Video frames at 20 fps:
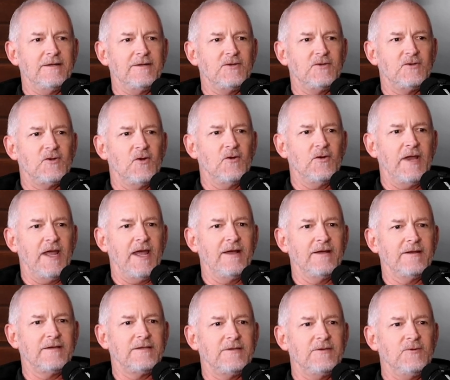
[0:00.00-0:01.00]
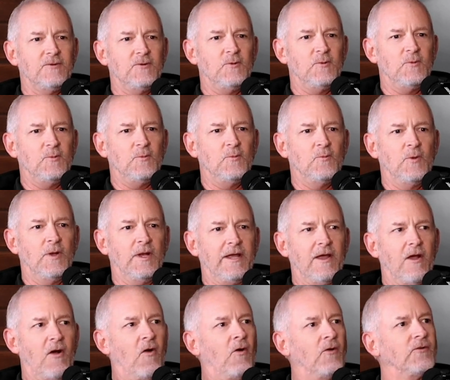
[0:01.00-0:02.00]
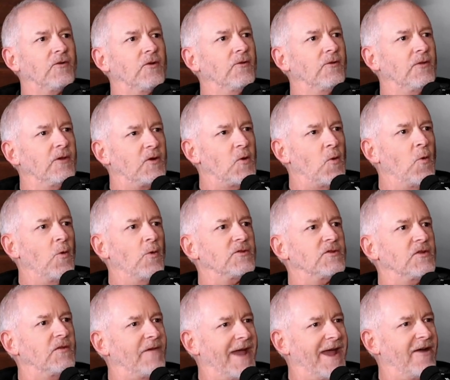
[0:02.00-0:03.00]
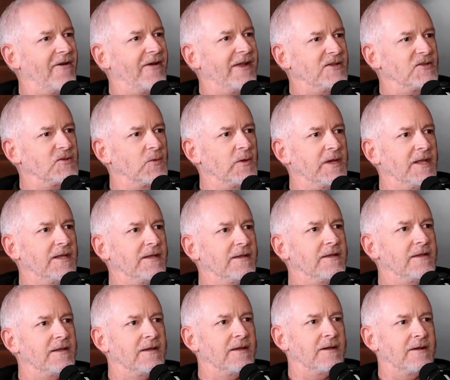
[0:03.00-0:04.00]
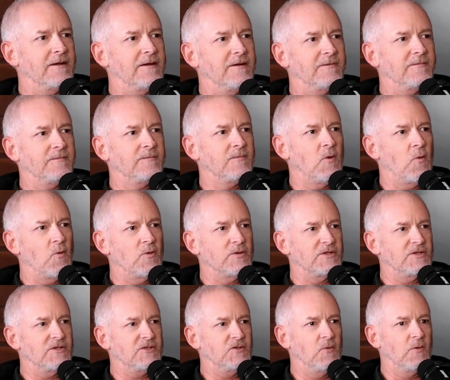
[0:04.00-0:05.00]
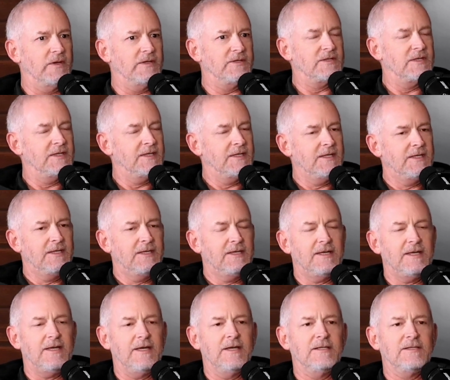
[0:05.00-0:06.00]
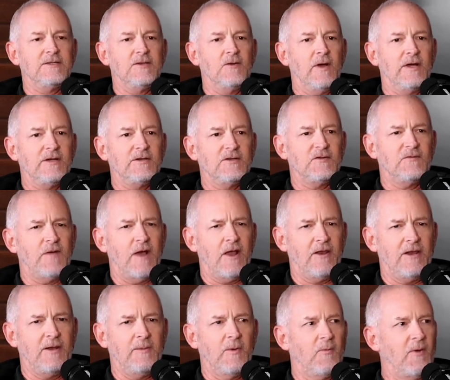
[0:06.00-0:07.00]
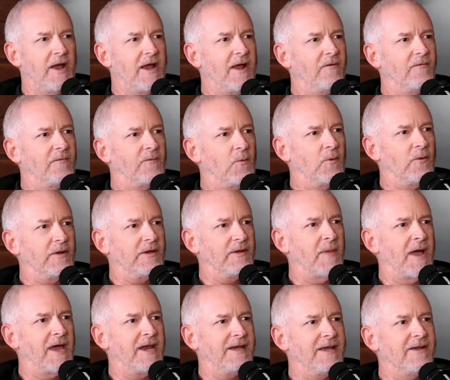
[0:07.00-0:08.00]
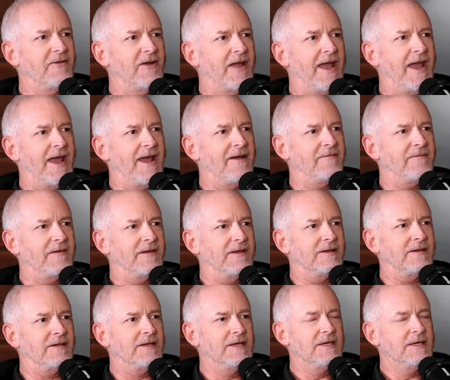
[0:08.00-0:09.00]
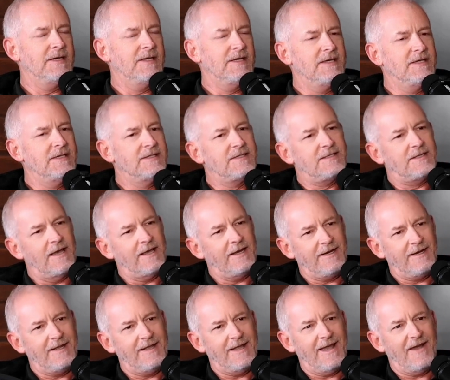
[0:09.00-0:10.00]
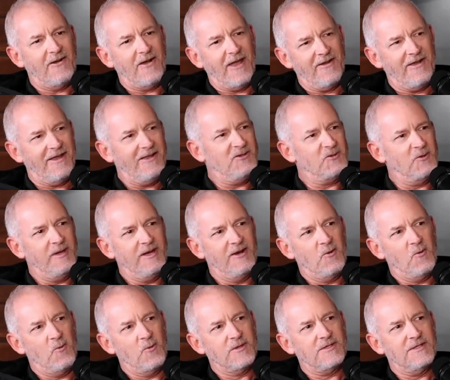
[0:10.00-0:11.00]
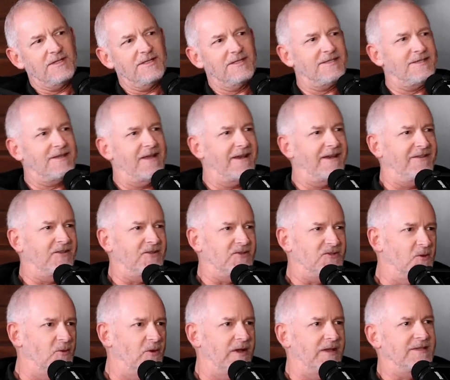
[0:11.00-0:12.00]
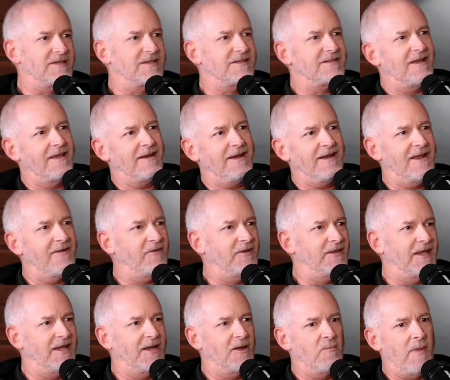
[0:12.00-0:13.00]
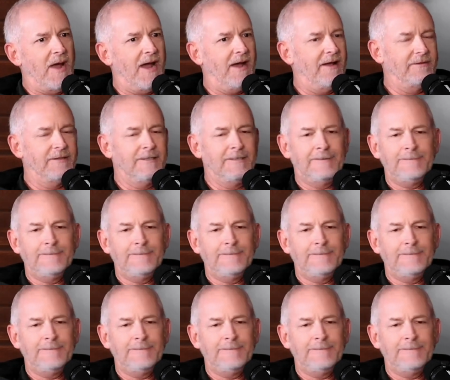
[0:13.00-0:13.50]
turned out to really alter the course of how he treated horses' joints. And so I just followed him around for about a year and a half and studied how he treated horses, studied the joints, studied everything about